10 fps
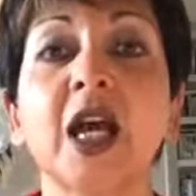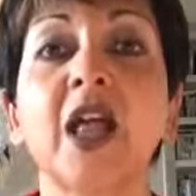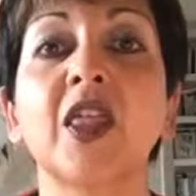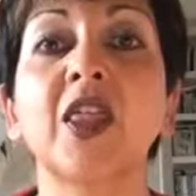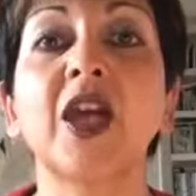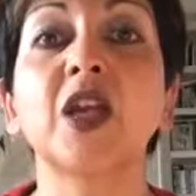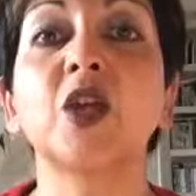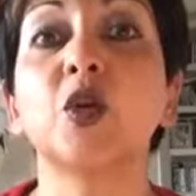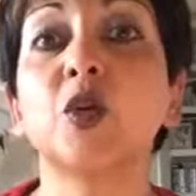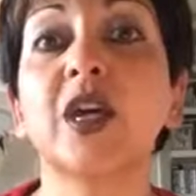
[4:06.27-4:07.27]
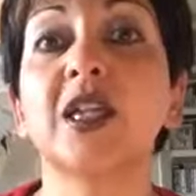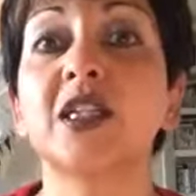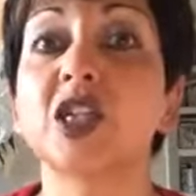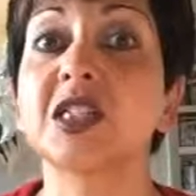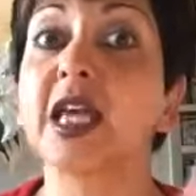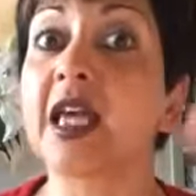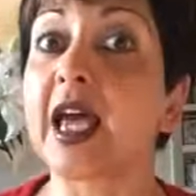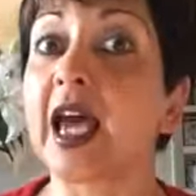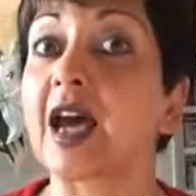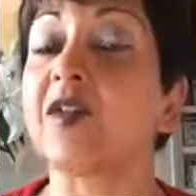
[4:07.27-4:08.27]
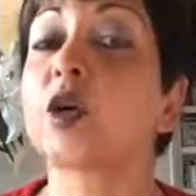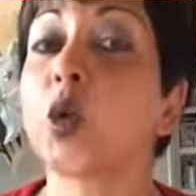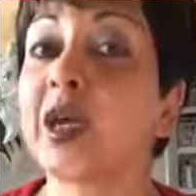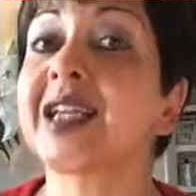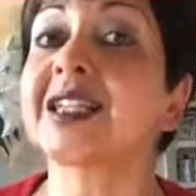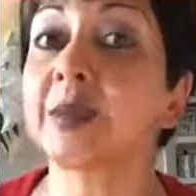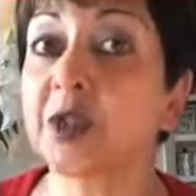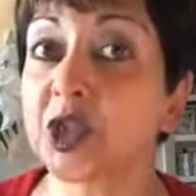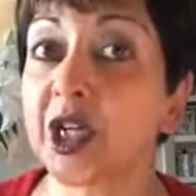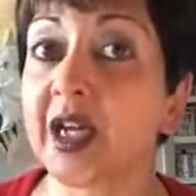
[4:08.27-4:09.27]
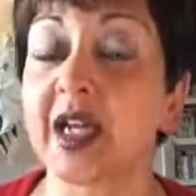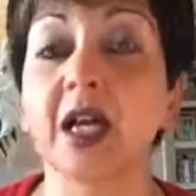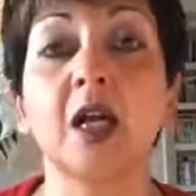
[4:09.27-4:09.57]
then you can just have a quick double check.